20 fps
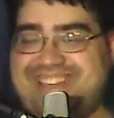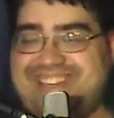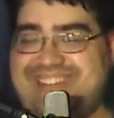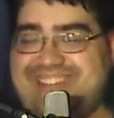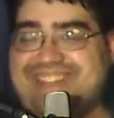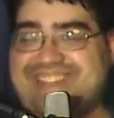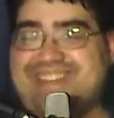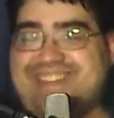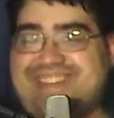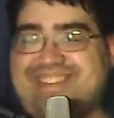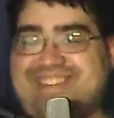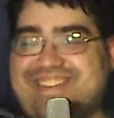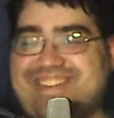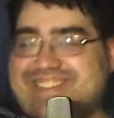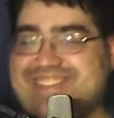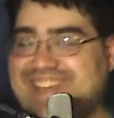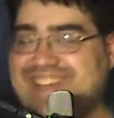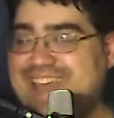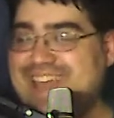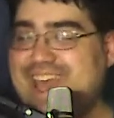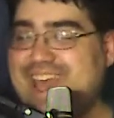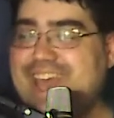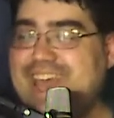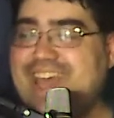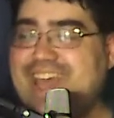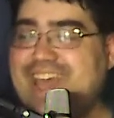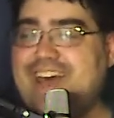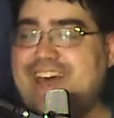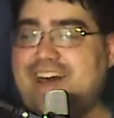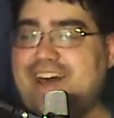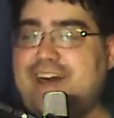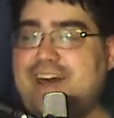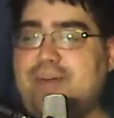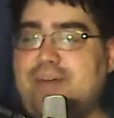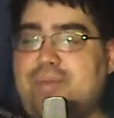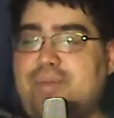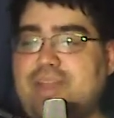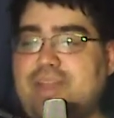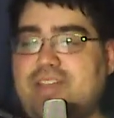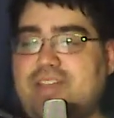I did it recently,
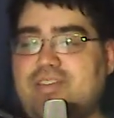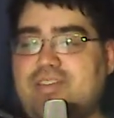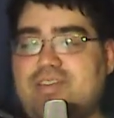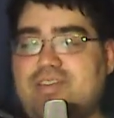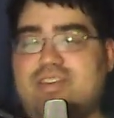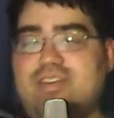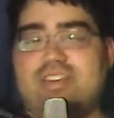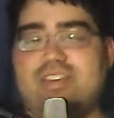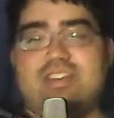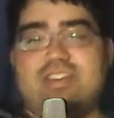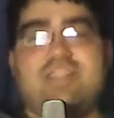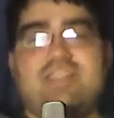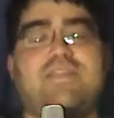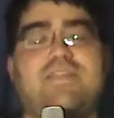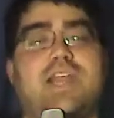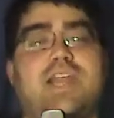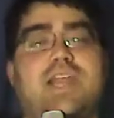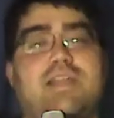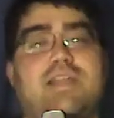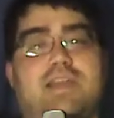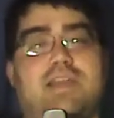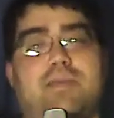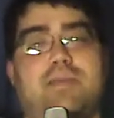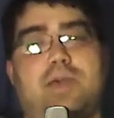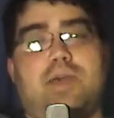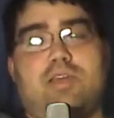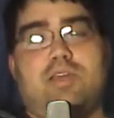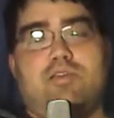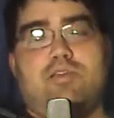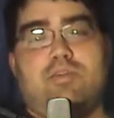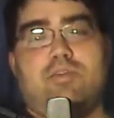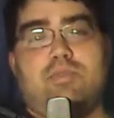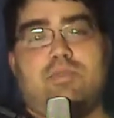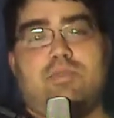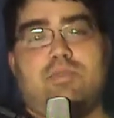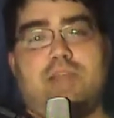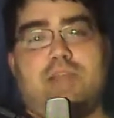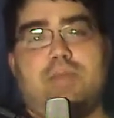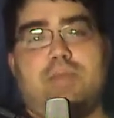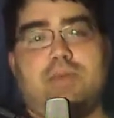uh, but that's the stuff that I like about YouTube is
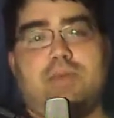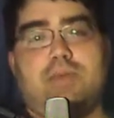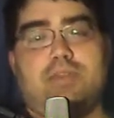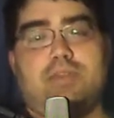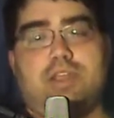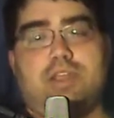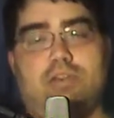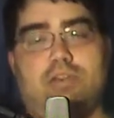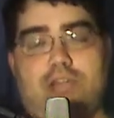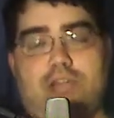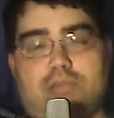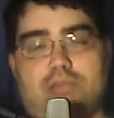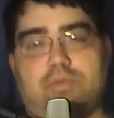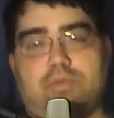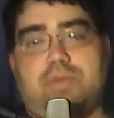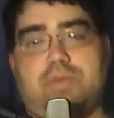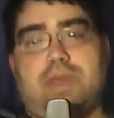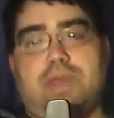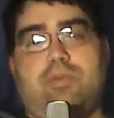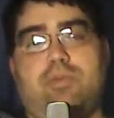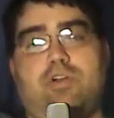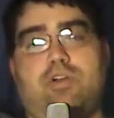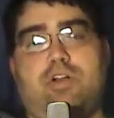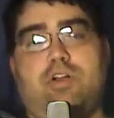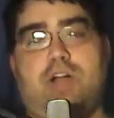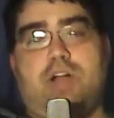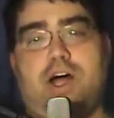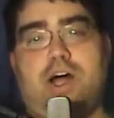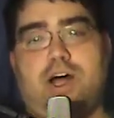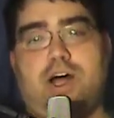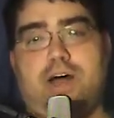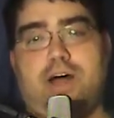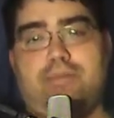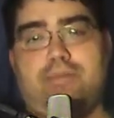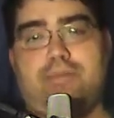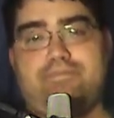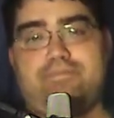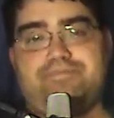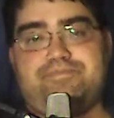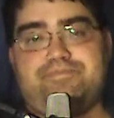that I'm able to interact with people.
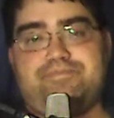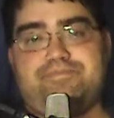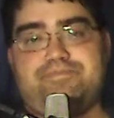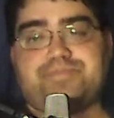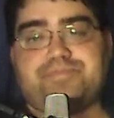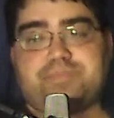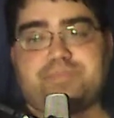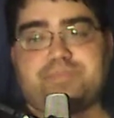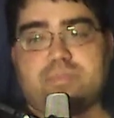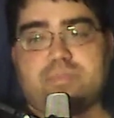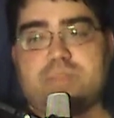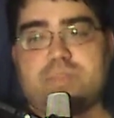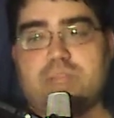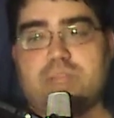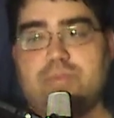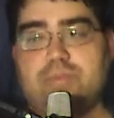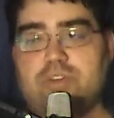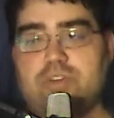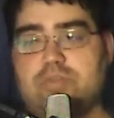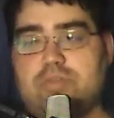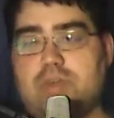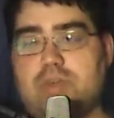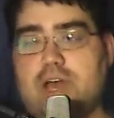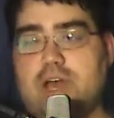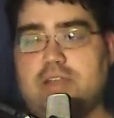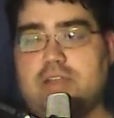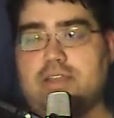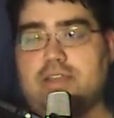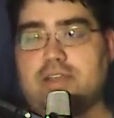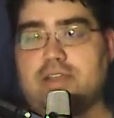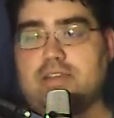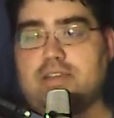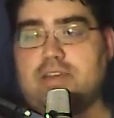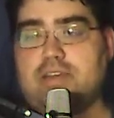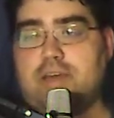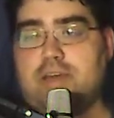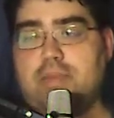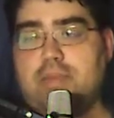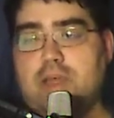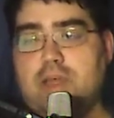Um, put some context
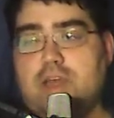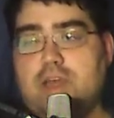up.